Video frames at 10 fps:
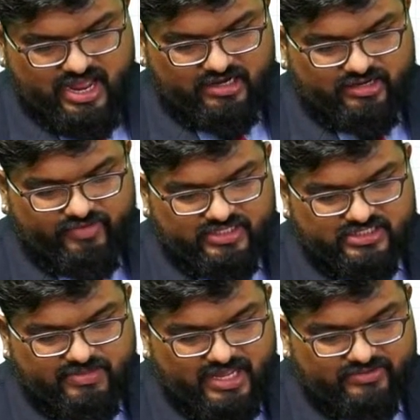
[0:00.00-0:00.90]
activates
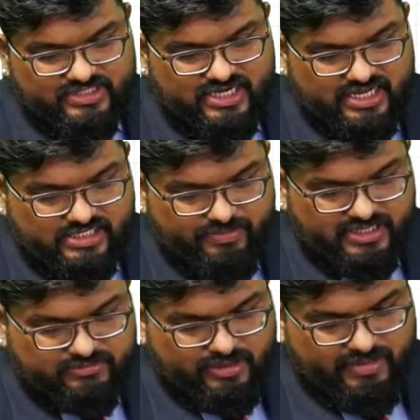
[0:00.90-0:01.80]
the myosin
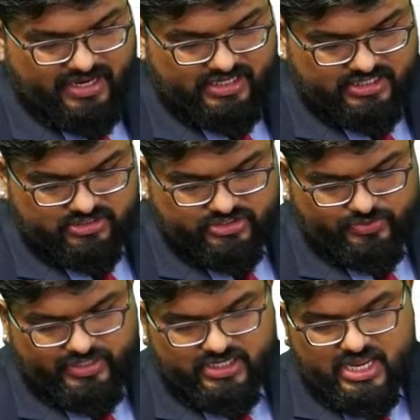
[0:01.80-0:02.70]
ATPase by binding
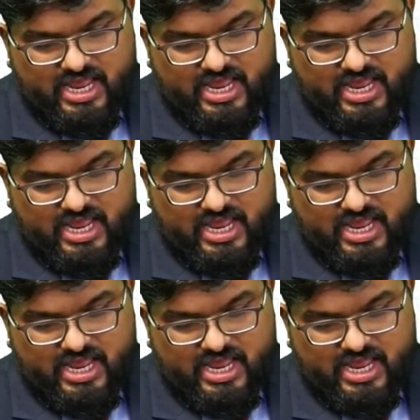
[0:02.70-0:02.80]
to it,